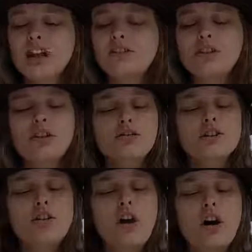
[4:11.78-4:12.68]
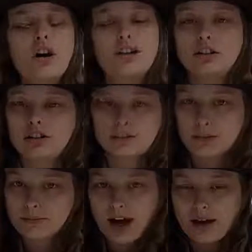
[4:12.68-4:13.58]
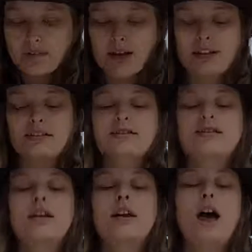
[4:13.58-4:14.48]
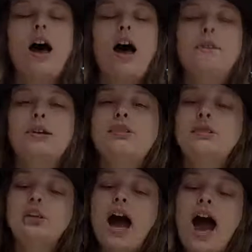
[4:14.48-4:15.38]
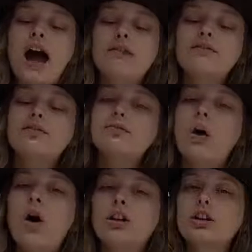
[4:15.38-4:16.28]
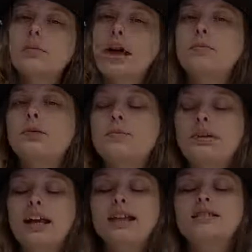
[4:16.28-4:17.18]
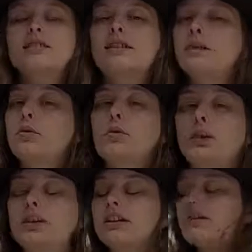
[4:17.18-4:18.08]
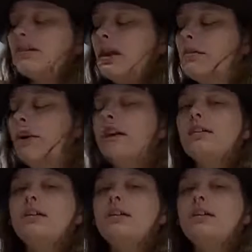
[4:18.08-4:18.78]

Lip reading: They're also called aluminum pie pans, but if you have smaller paper plates, they will work in the same way.